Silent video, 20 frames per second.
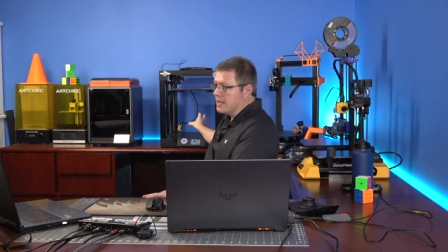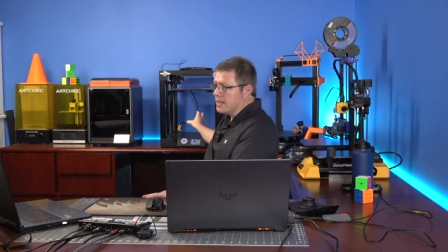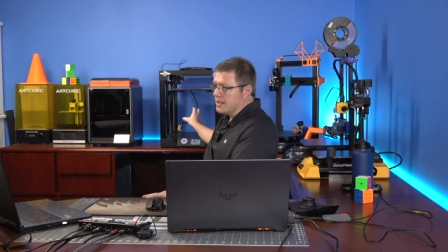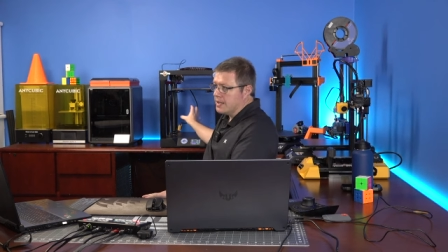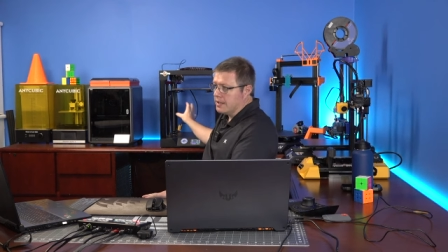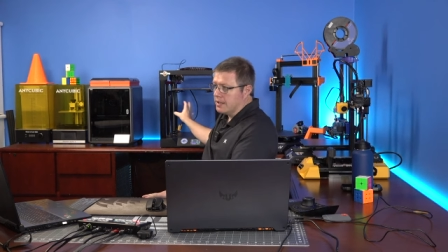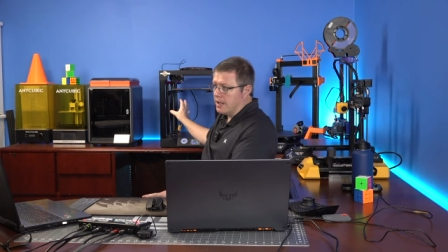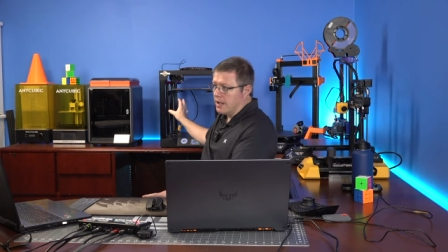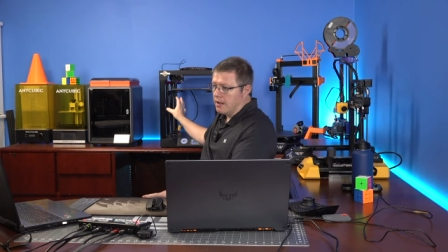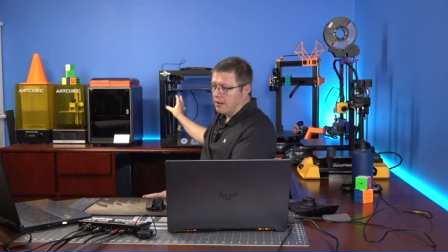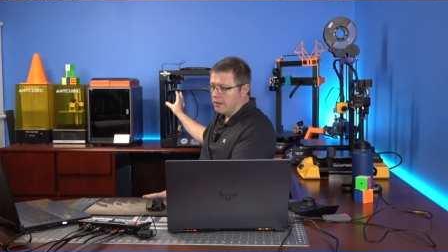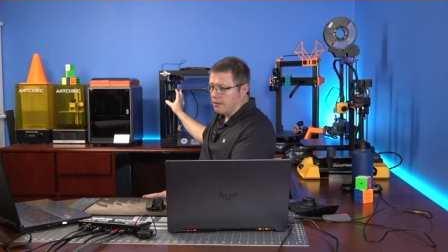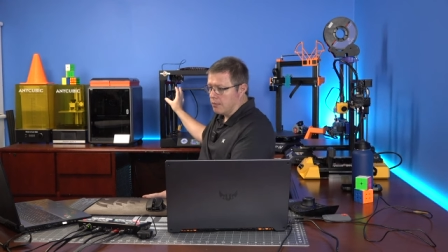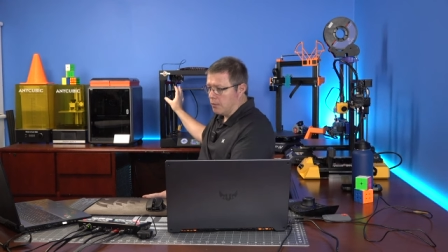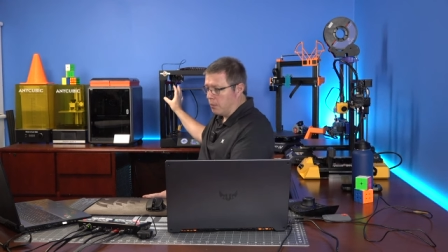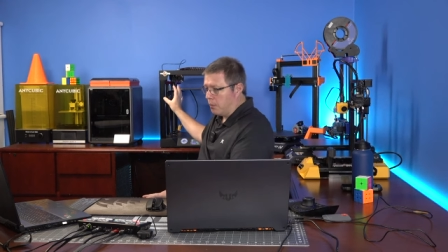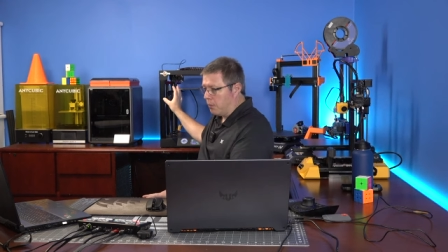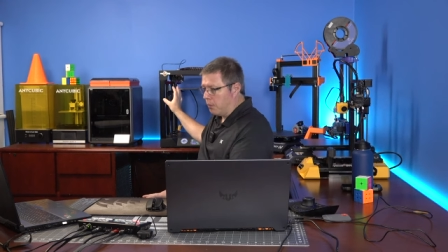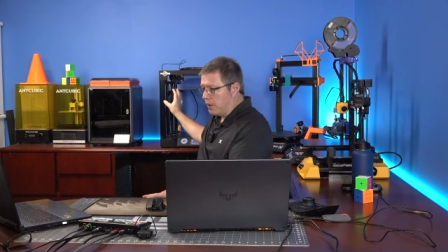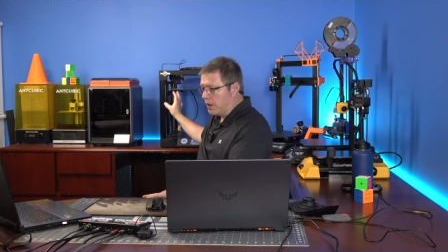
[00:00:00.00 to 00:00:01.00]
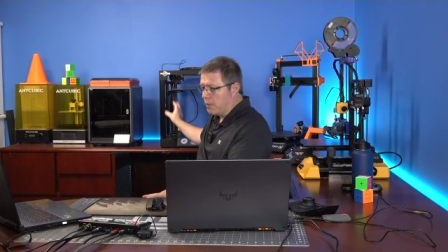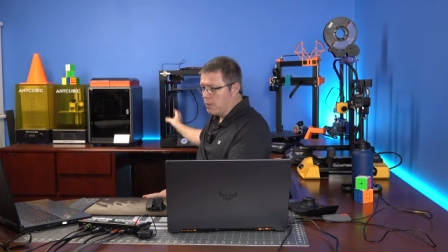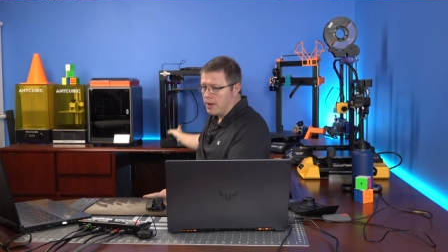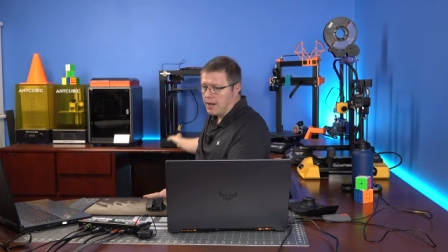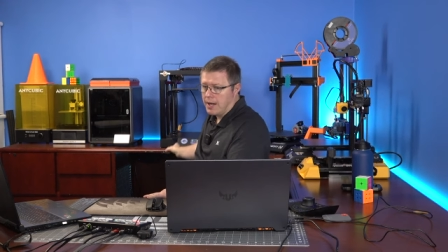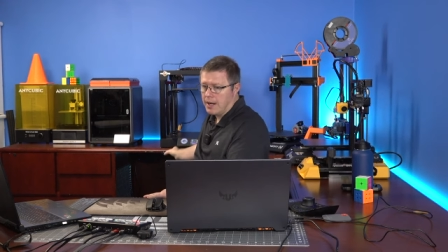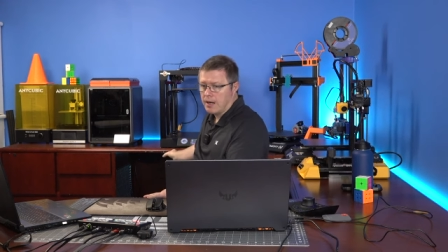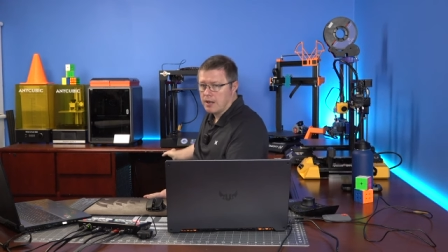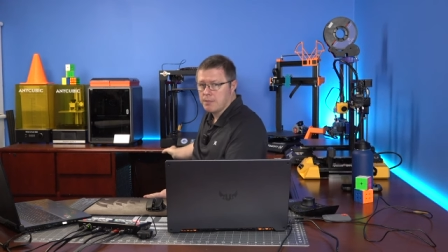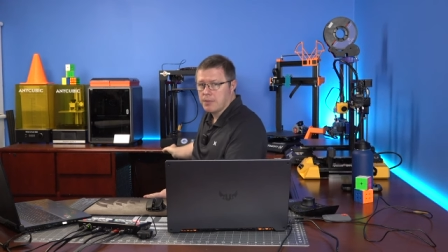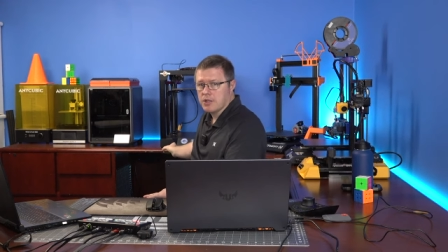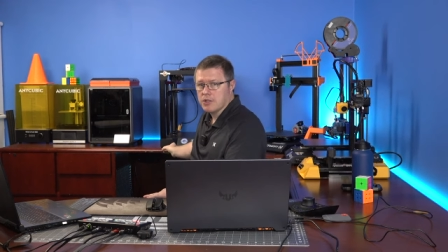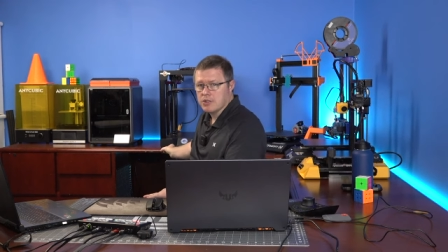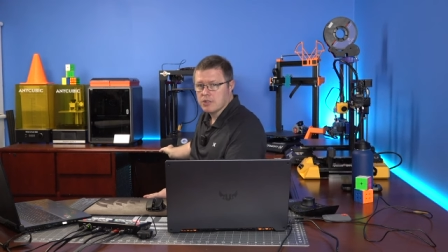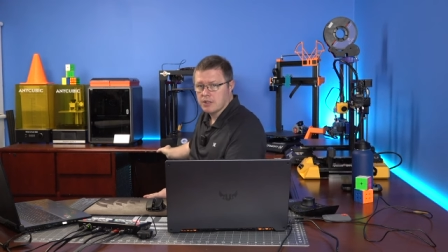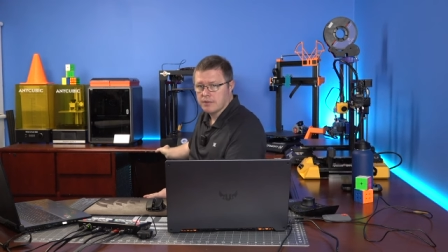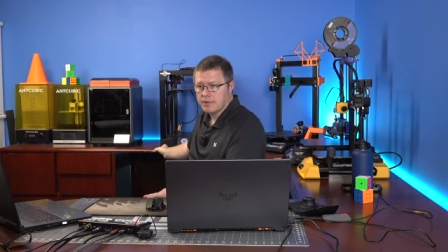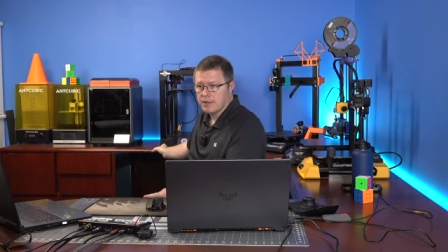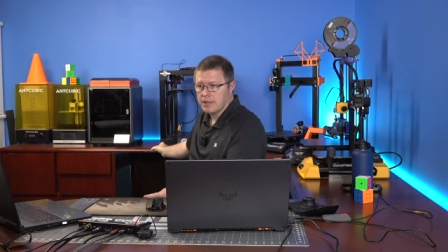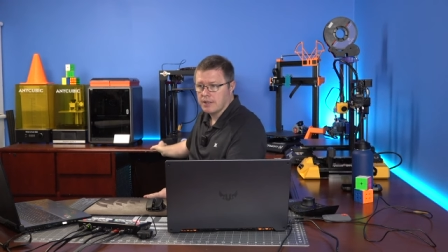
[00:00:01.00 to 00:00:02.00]
it and rewired a bunch
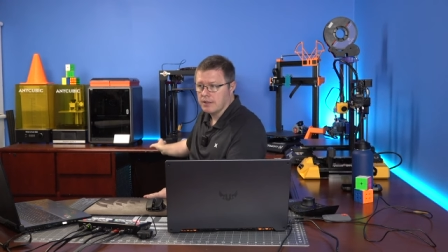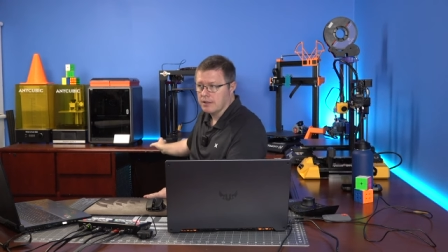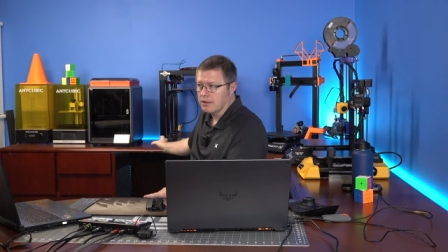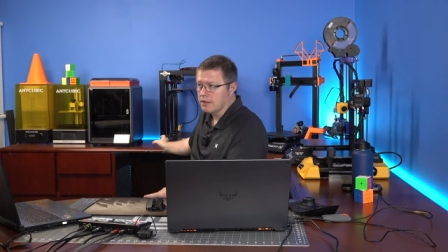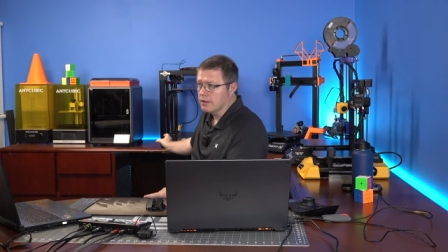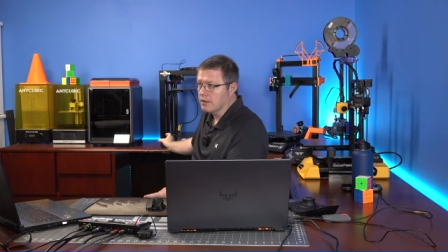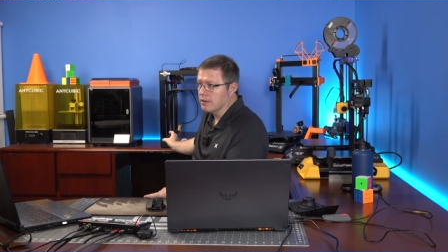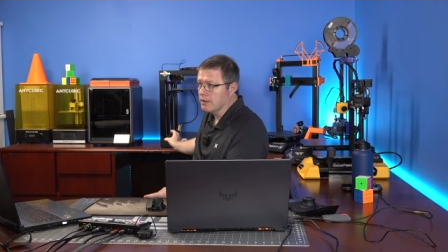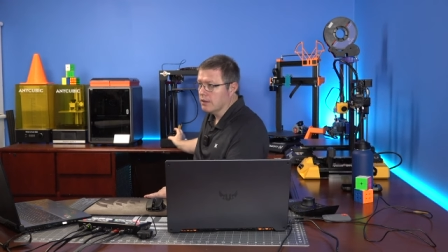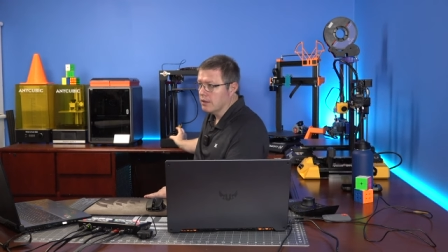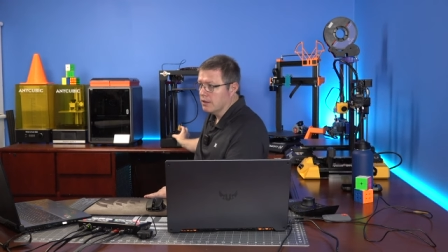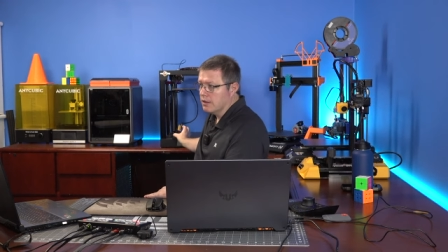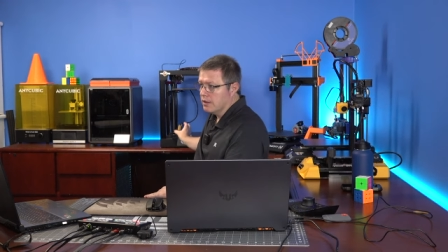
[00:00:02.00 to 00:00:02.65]
of it and